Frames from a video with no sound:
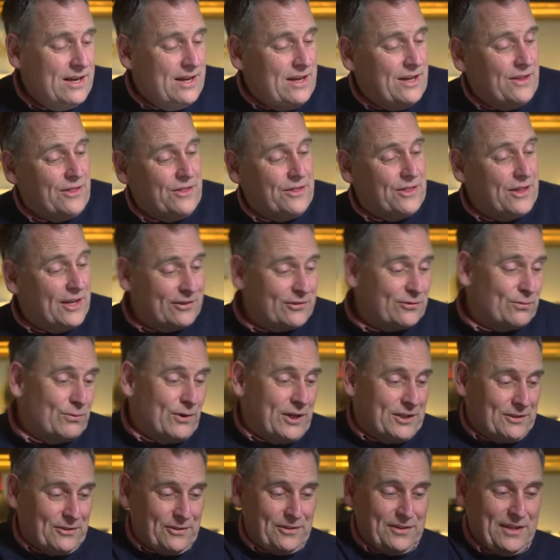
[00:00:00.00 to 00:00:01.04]
This
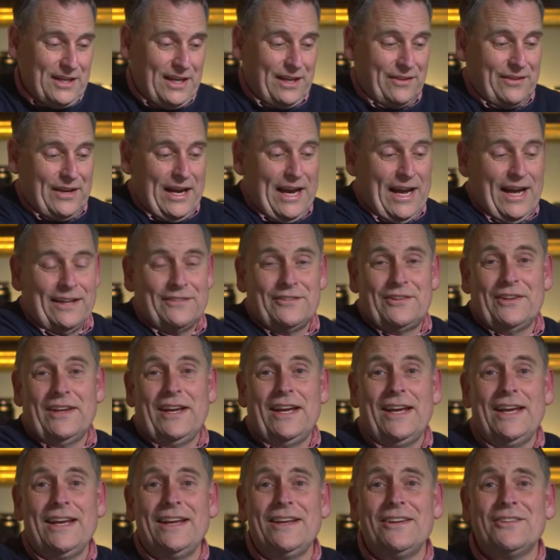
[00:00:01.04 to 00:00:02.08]
one, on the other hand,
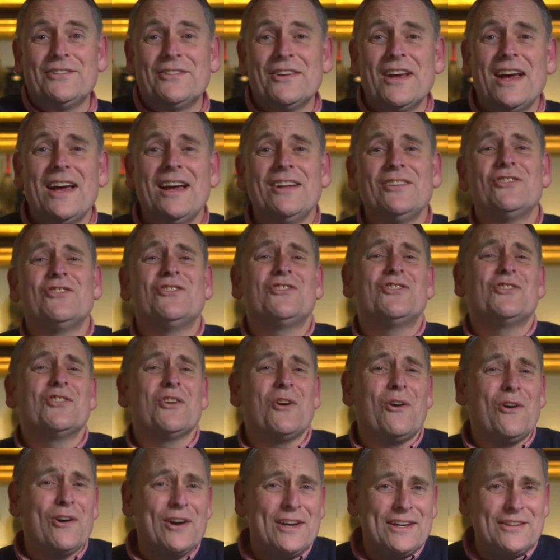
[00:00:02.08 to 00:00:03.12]
is a
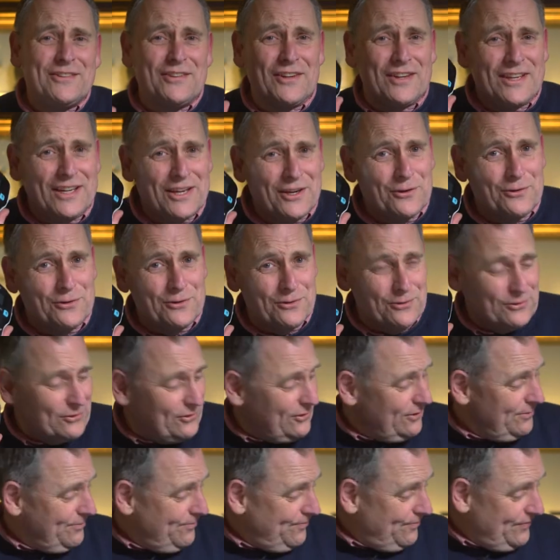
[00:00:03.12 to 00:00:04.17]
joy to
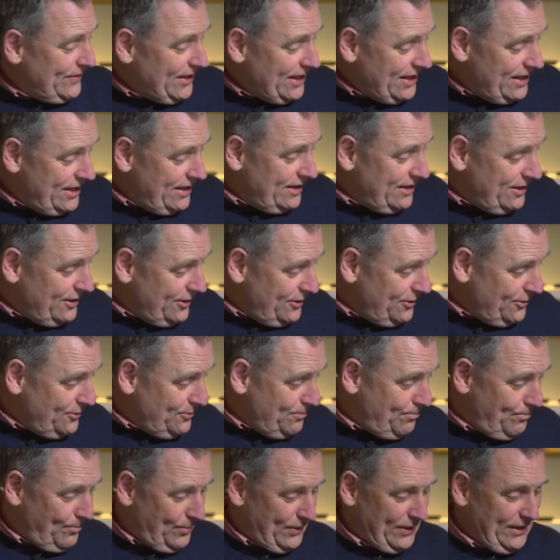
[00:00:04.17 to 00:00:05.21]
use. You
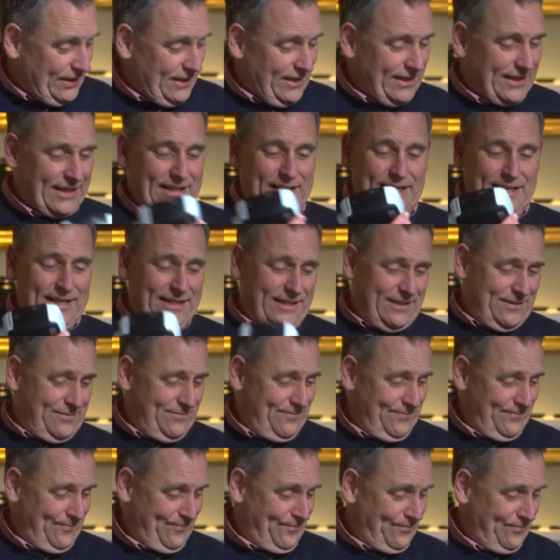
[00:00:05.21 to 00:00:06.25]
plug it in
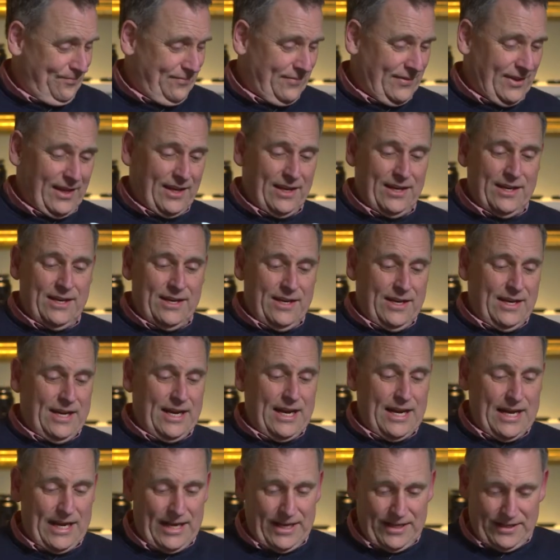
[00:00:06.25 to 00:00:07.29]

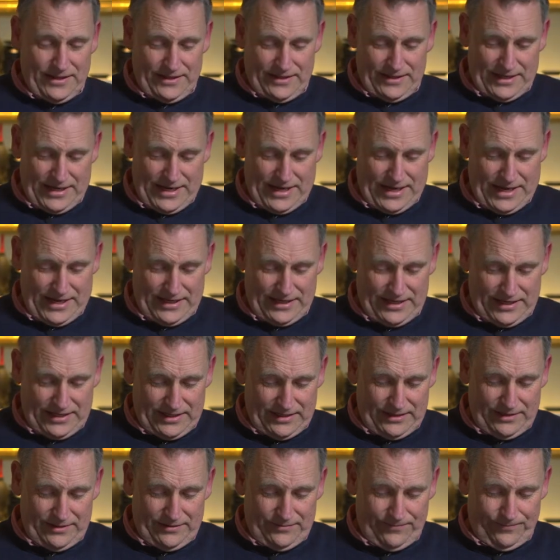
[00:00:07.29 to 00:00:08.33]
and then
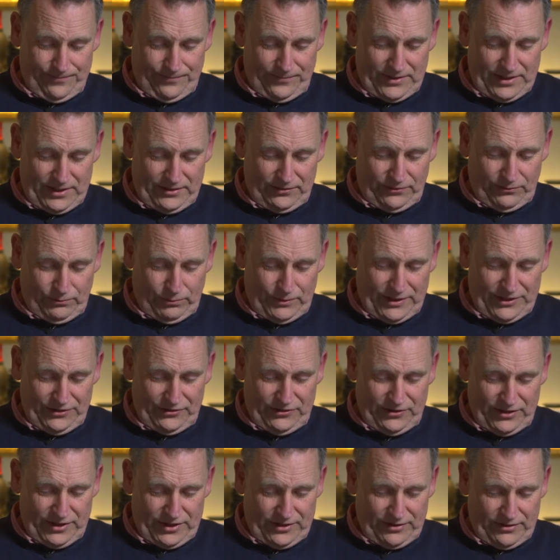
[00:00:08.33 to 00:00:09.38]
switch
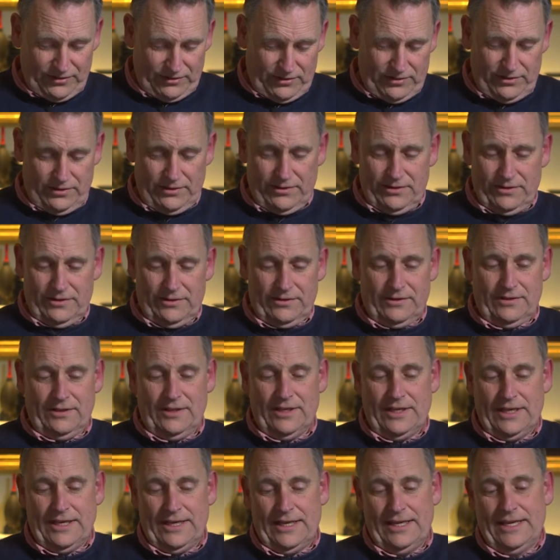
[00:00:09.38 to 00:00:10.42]
it on
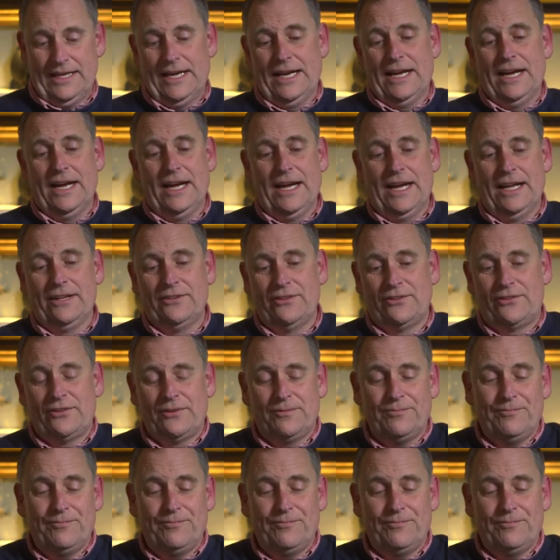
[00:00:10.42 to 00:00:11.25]
and